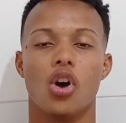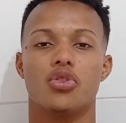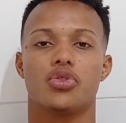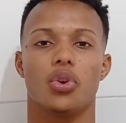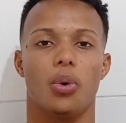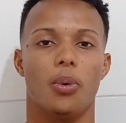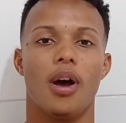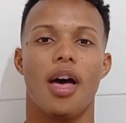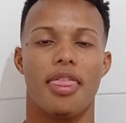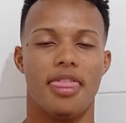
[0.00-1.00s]
So
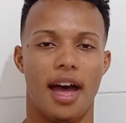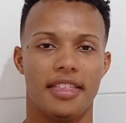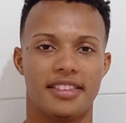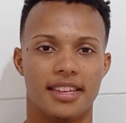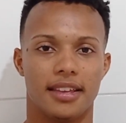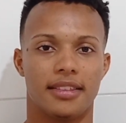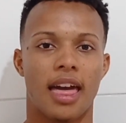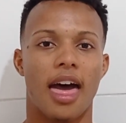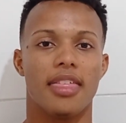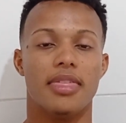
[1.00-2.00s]
that's
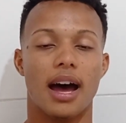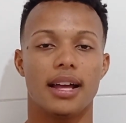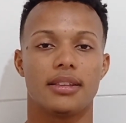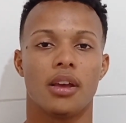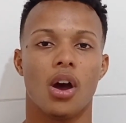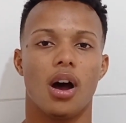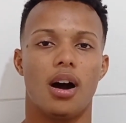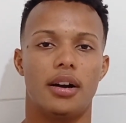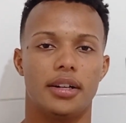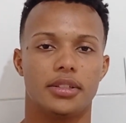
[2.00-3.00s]
it. That
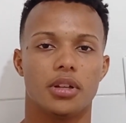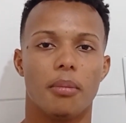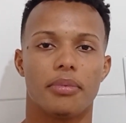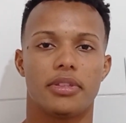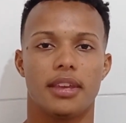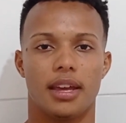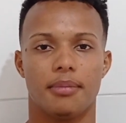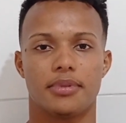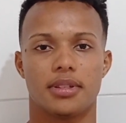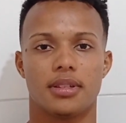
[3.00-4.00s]
are some
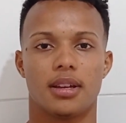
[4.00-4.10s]
tips.